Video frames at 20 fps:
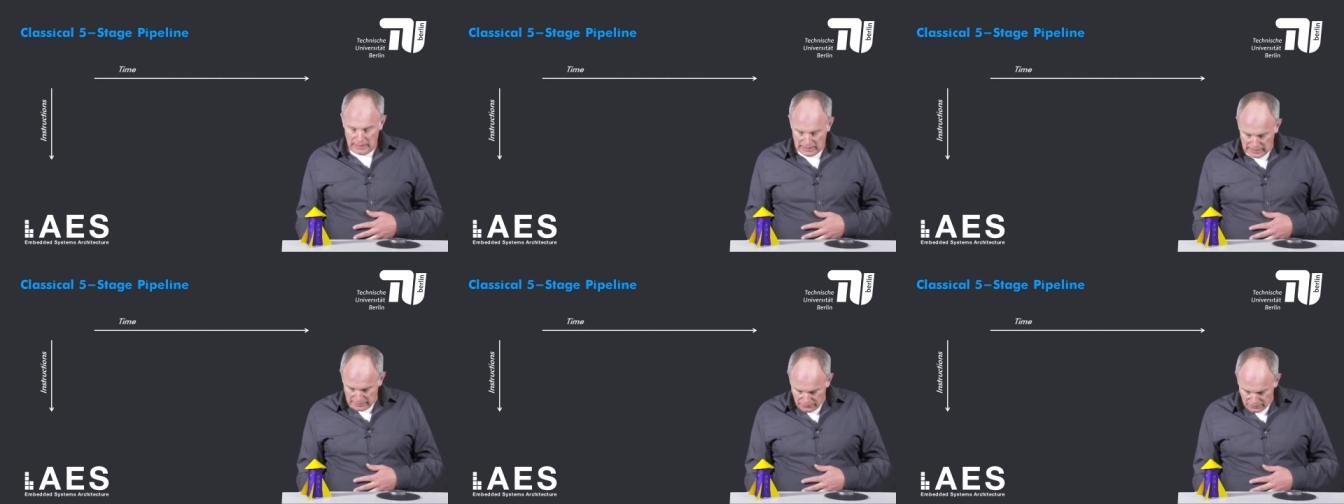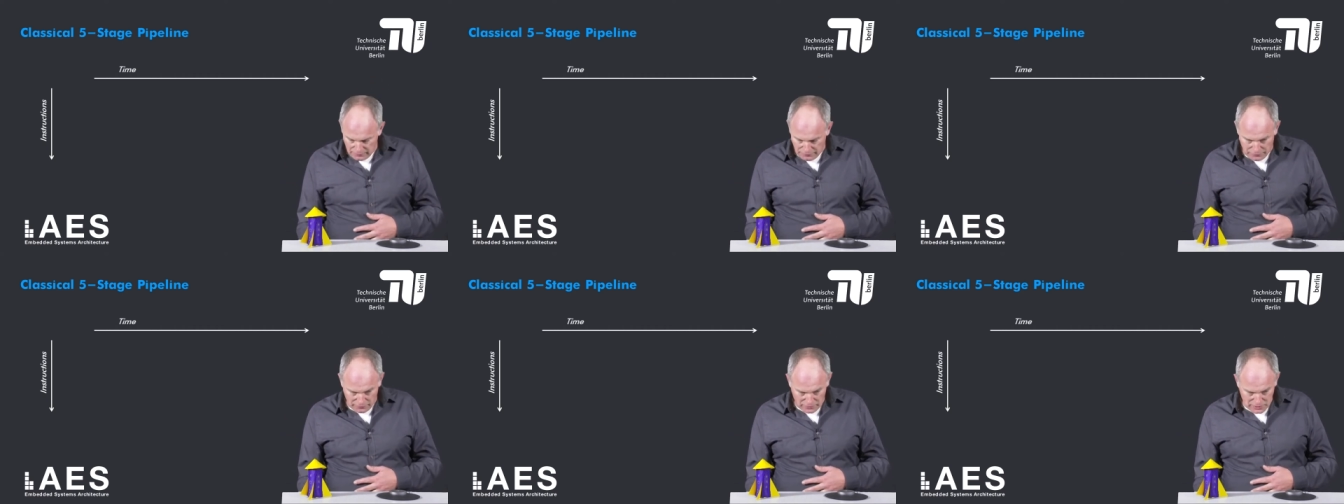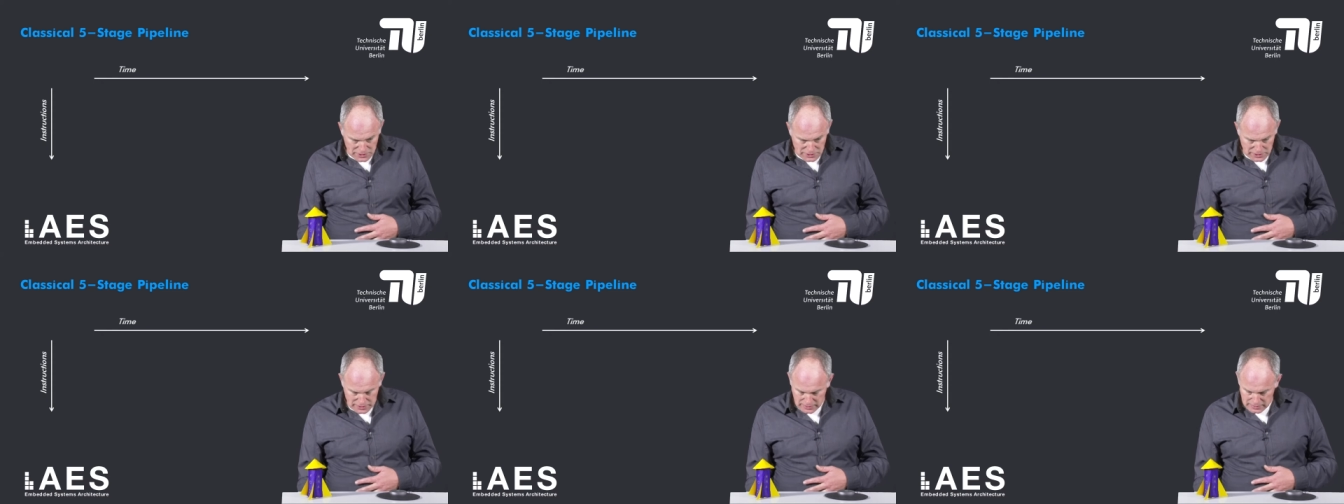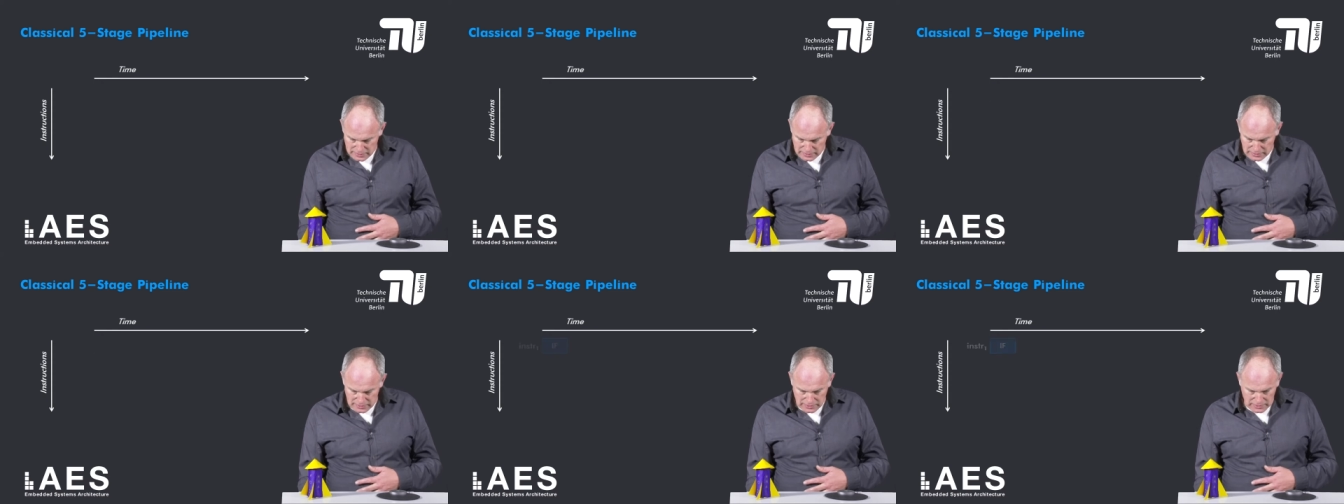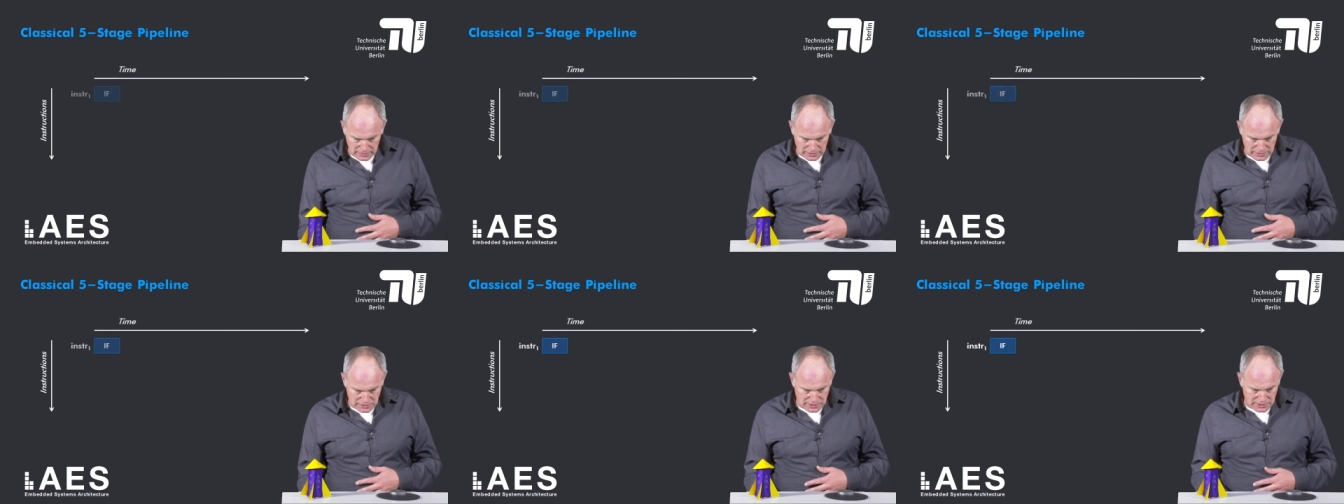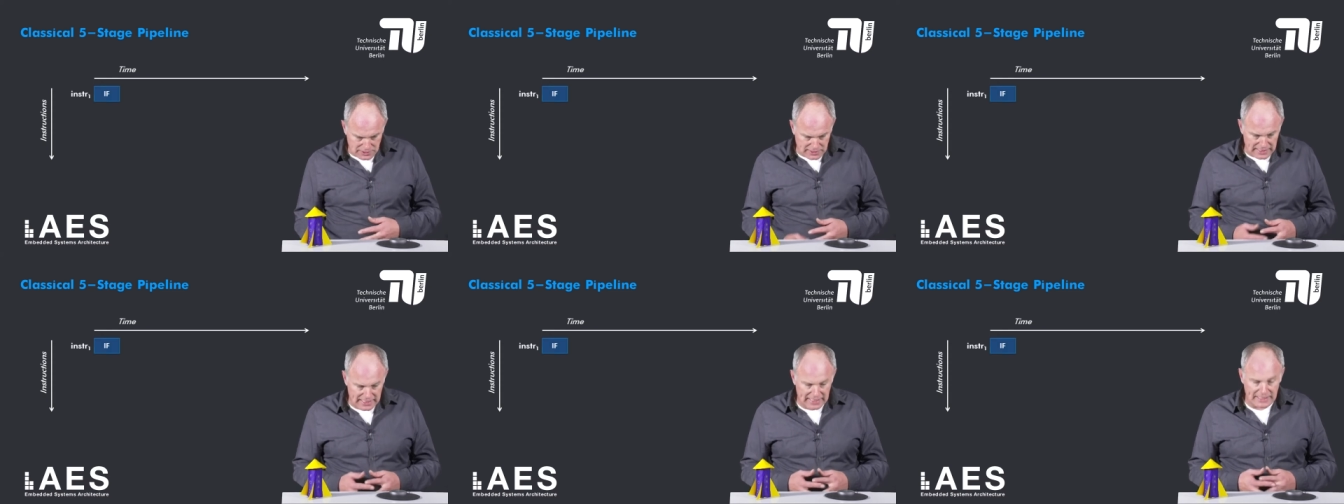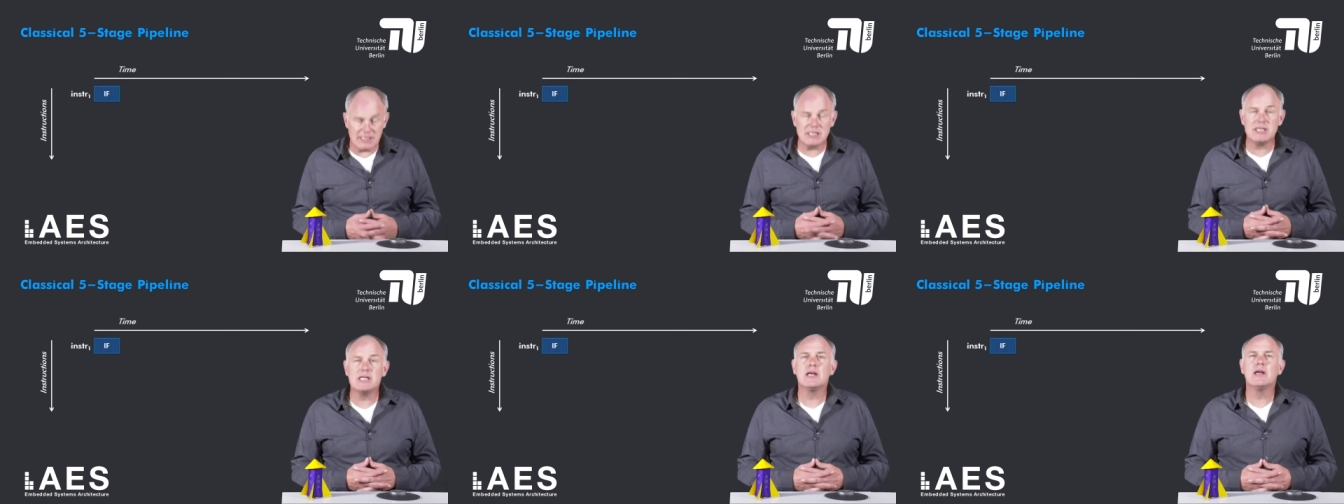In the first
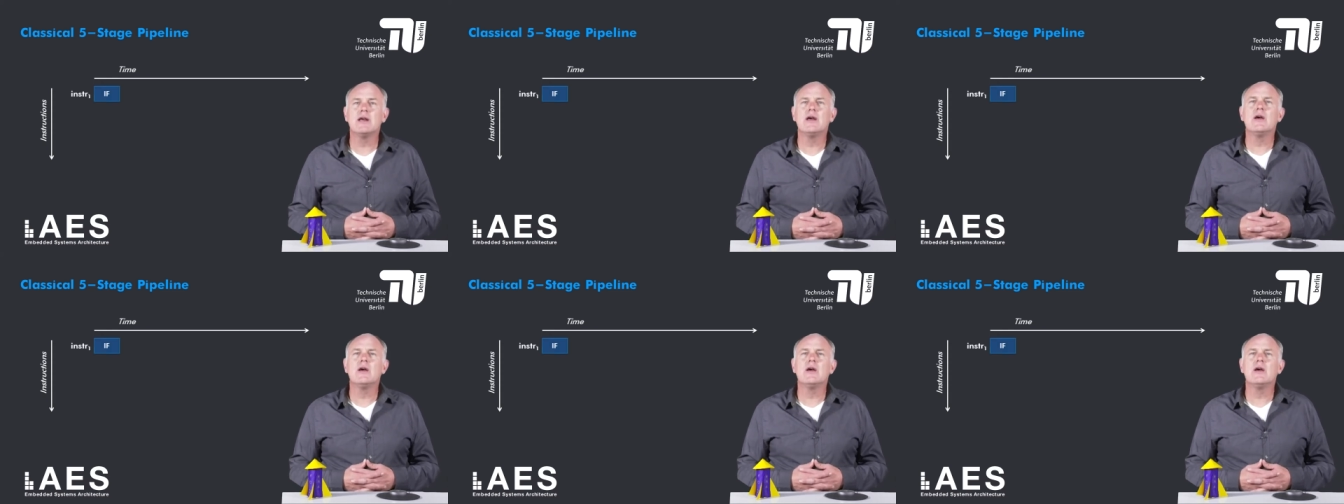stage,